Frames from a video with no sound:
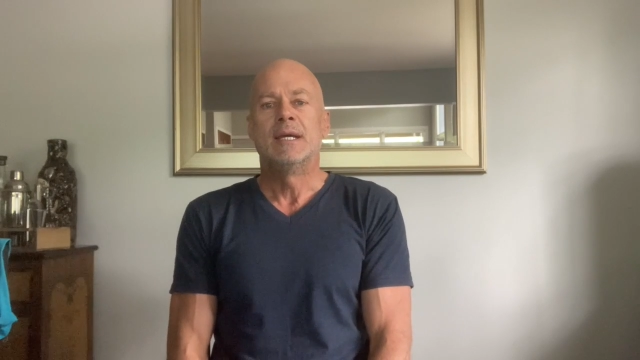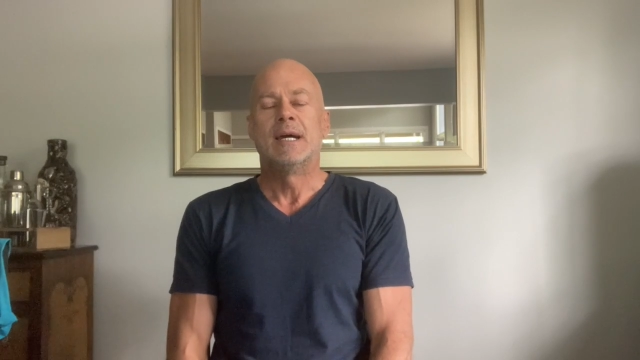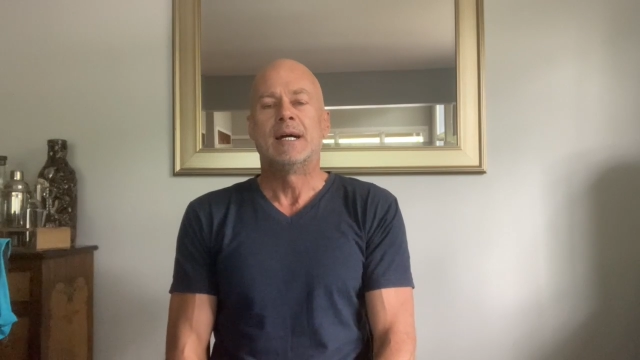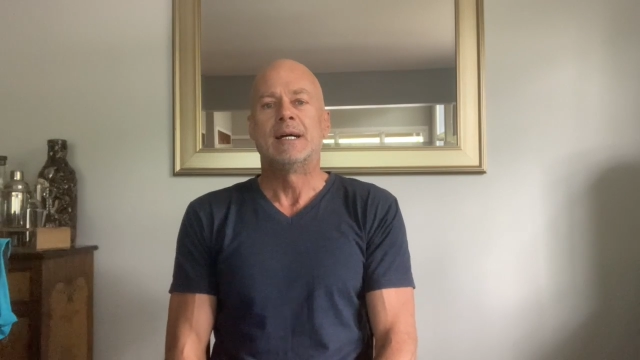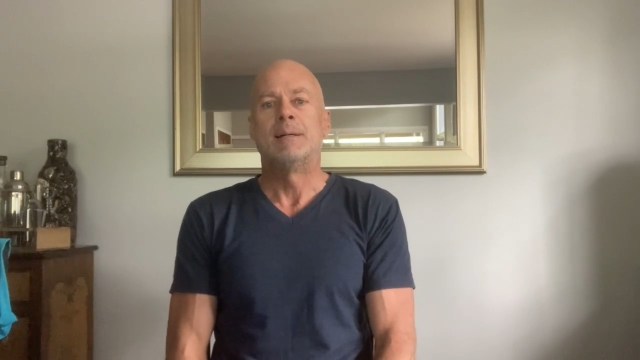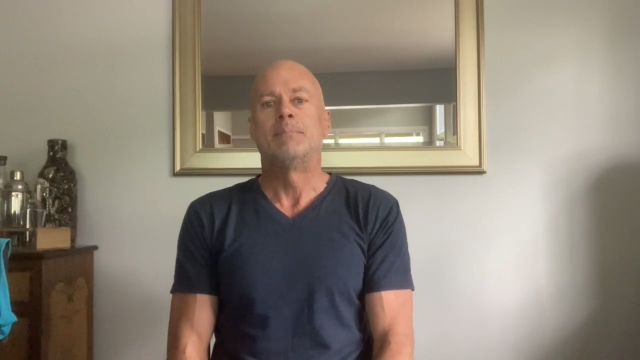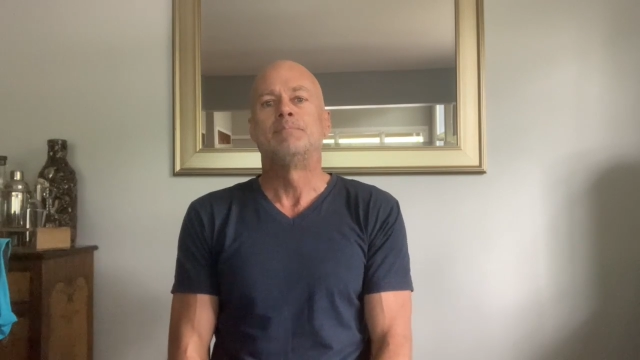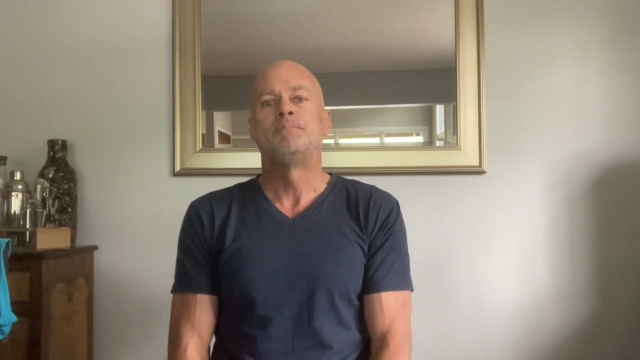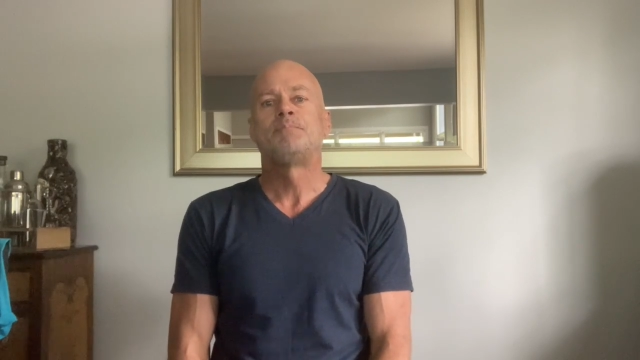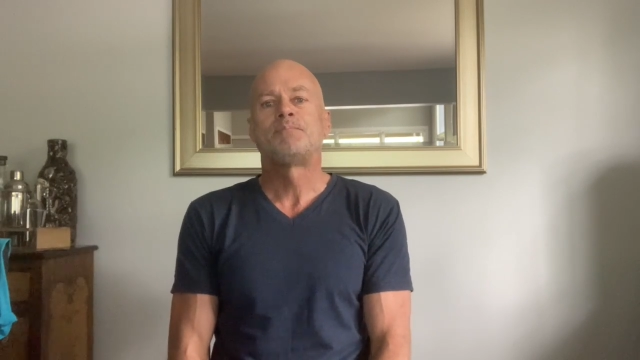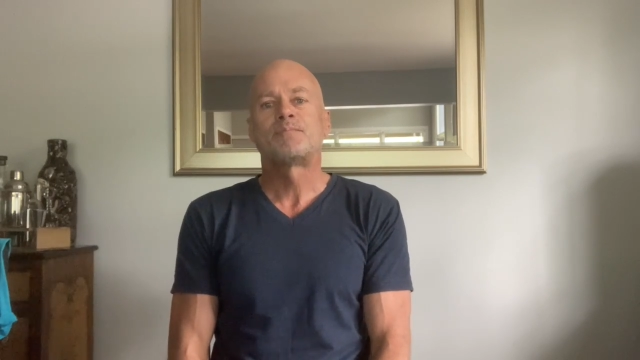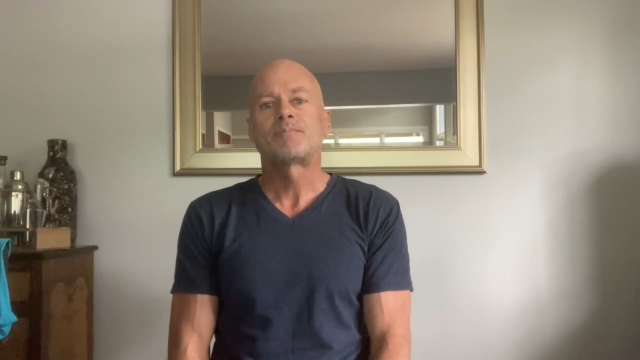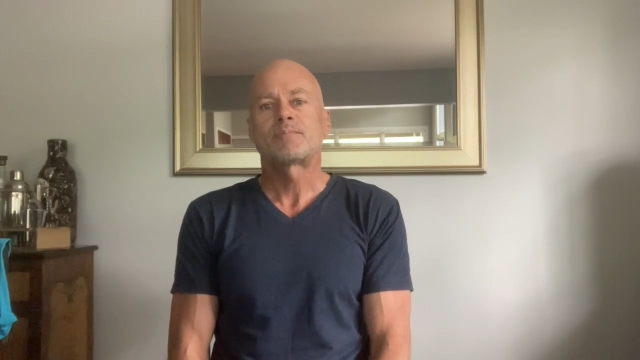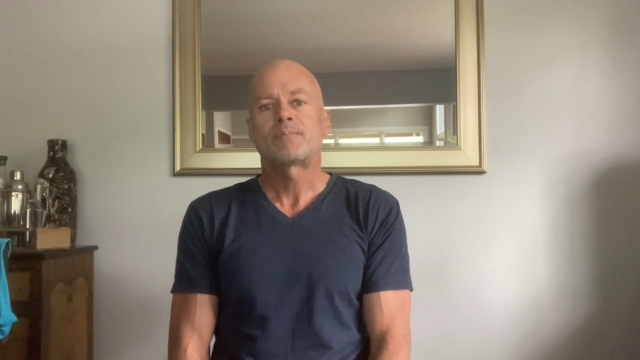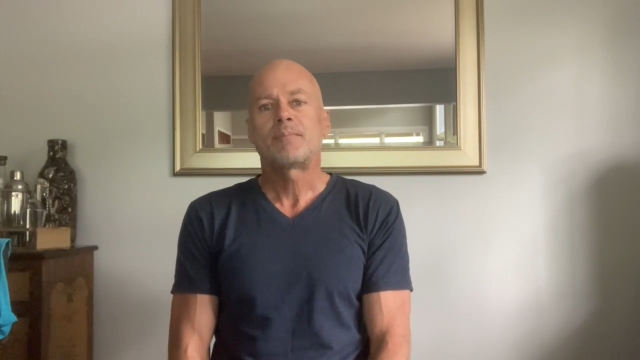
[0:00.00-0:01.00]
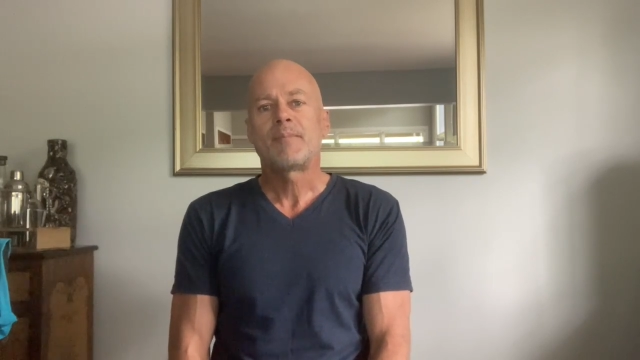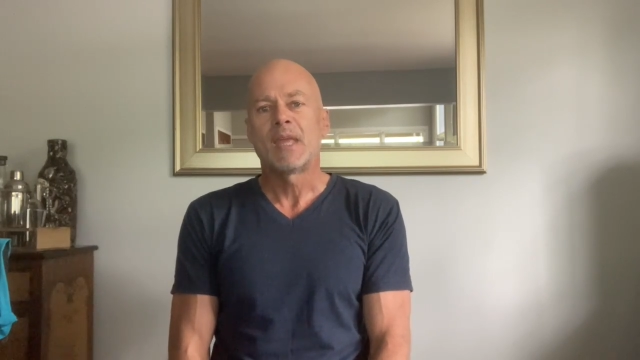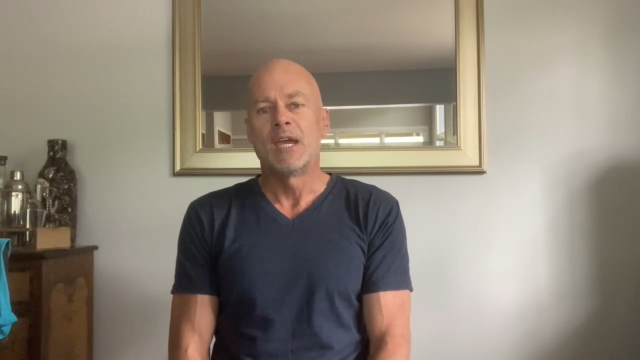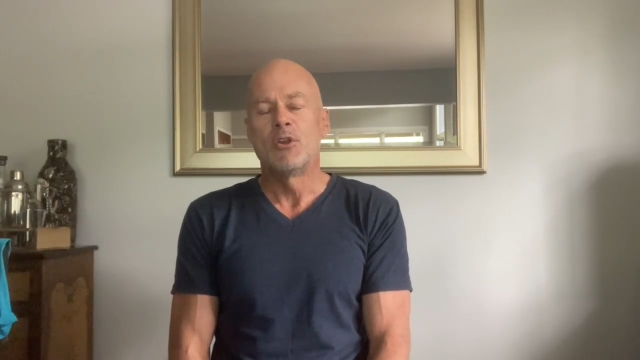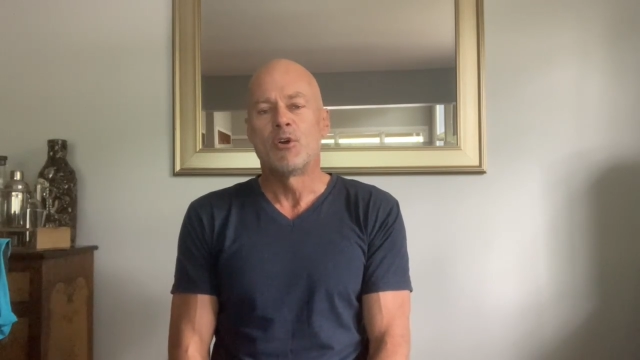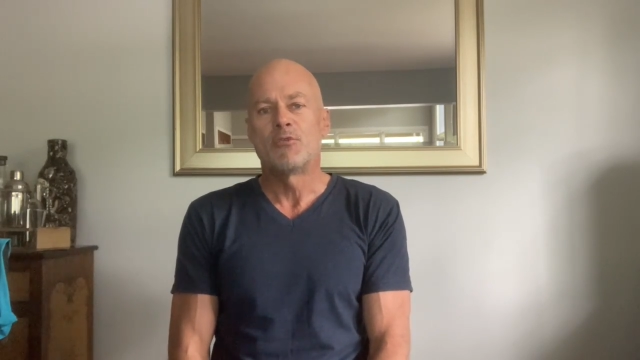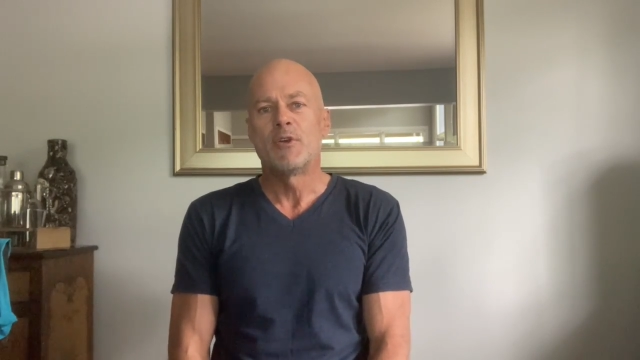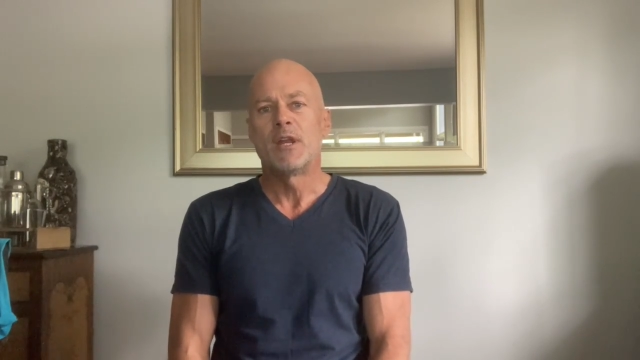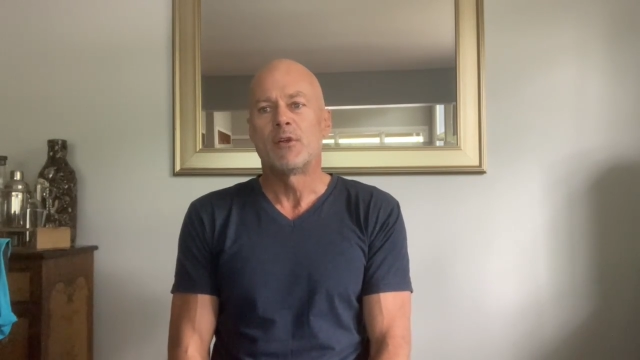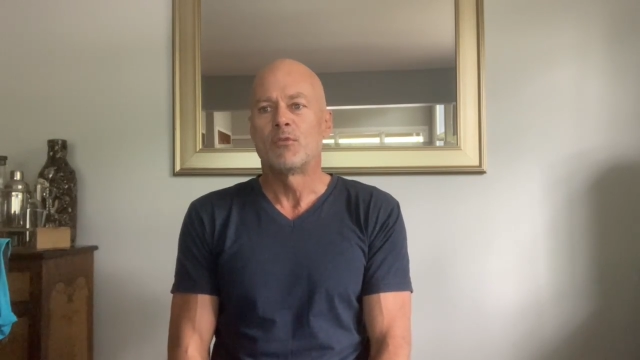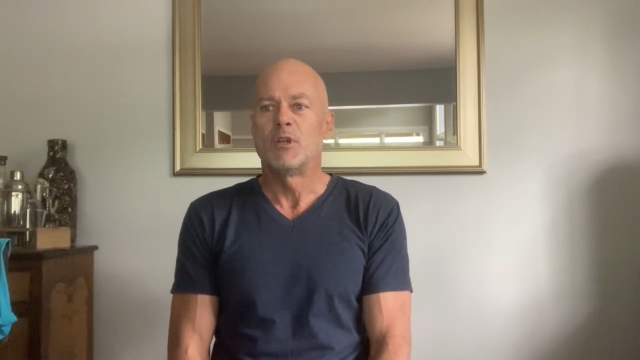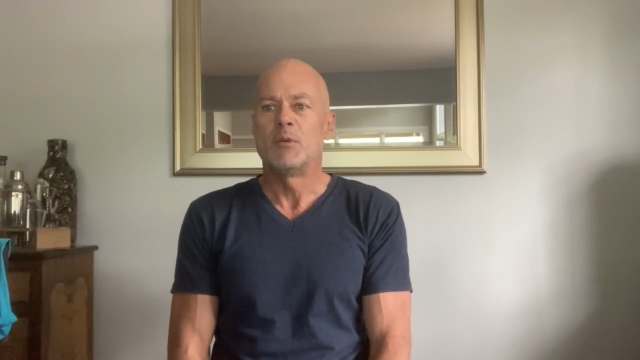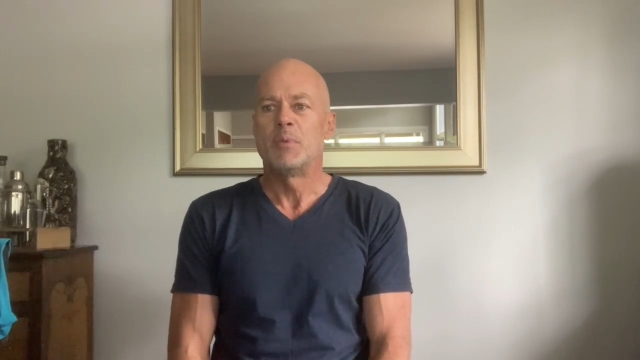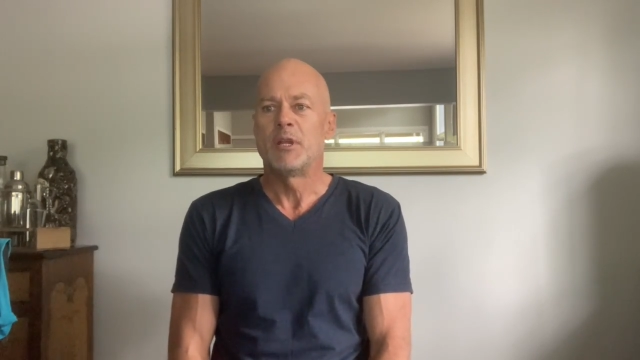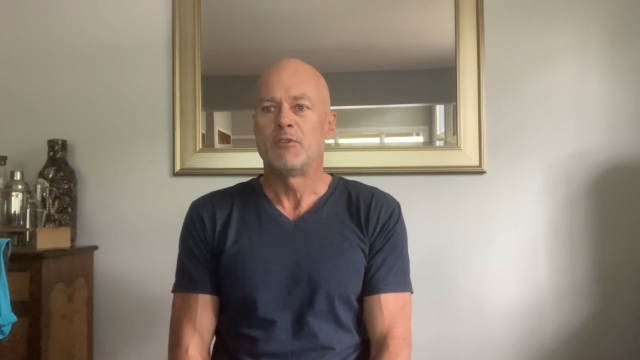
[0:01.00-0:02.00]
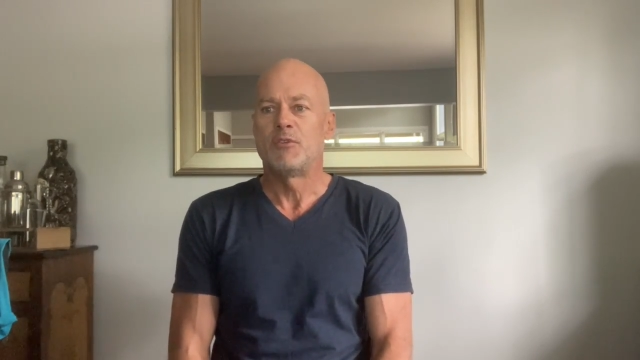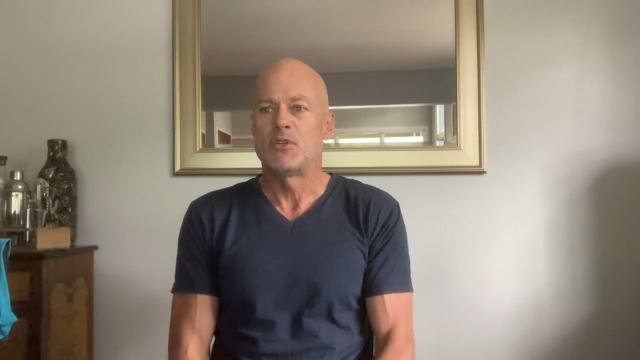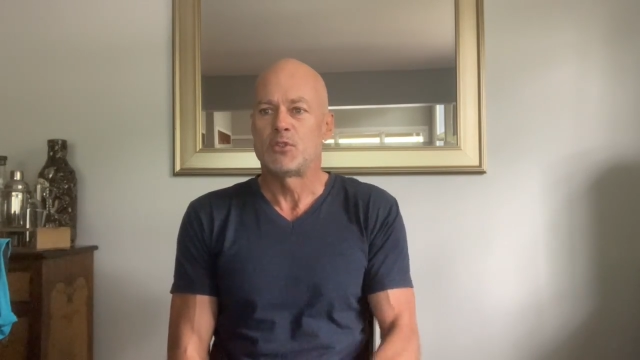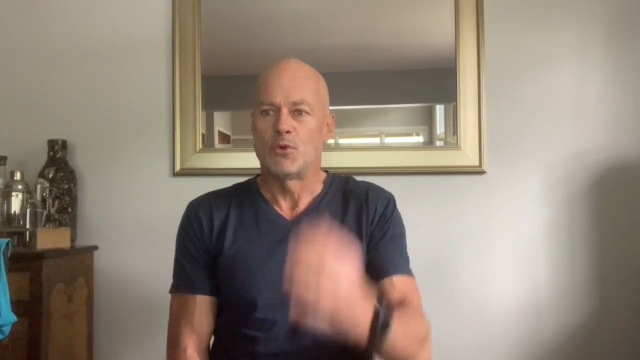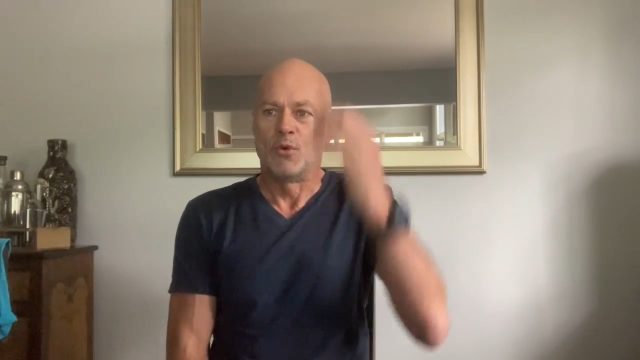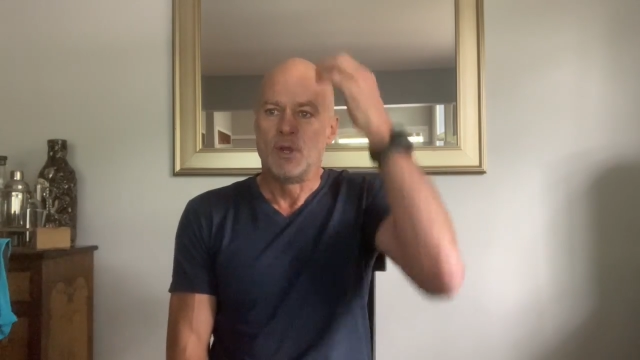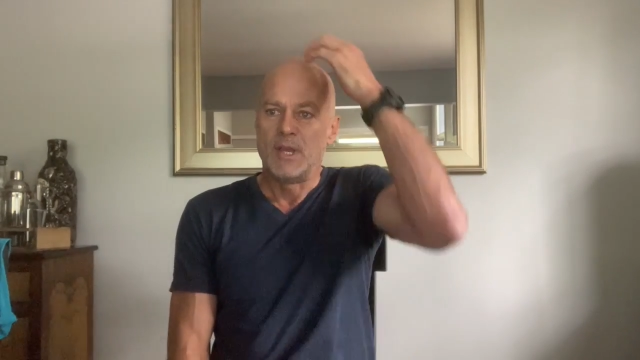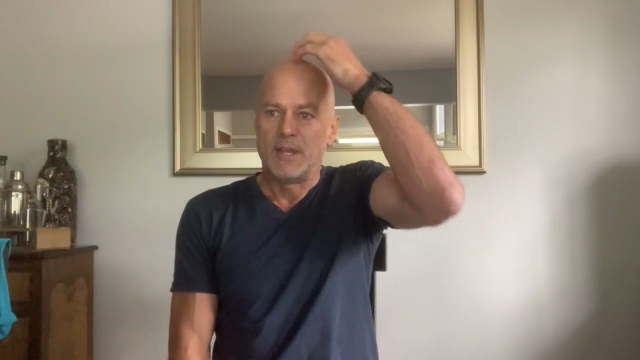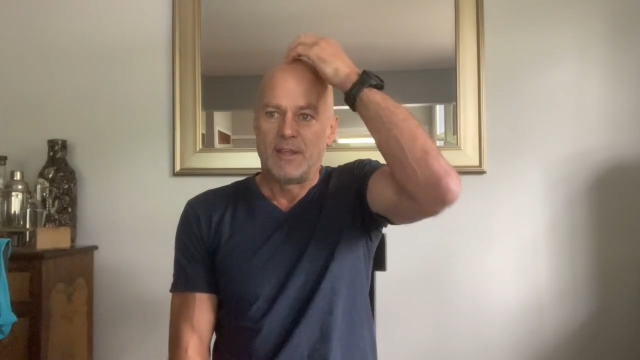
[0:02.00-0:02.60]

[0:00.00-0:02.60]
and I found it really beneficial.